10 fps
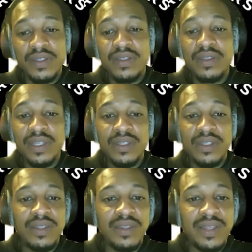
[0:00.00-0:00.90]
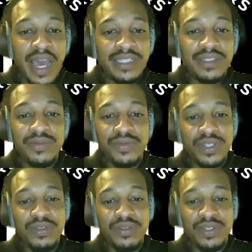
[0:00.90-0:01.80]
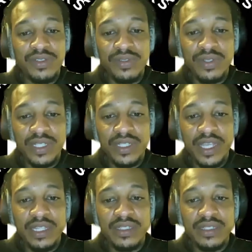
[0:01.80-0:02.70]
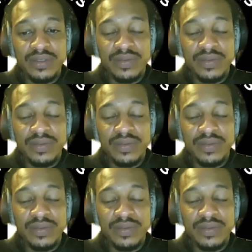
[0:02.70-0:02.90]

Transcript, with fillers: Then that's when you can truly change.